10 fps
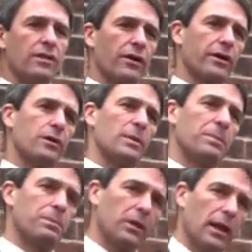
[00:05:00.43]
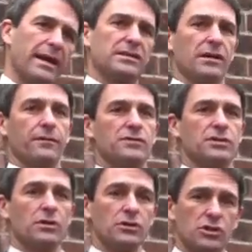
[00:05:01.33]
They're going to be
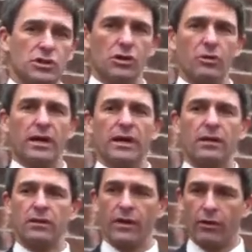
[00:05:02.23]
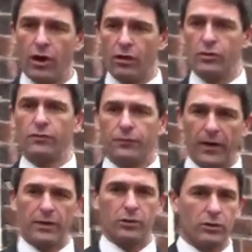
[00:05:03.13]
plaintiffs suing their own
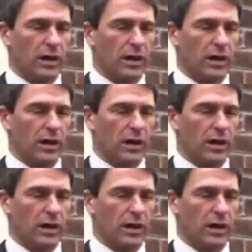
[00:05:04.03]
federal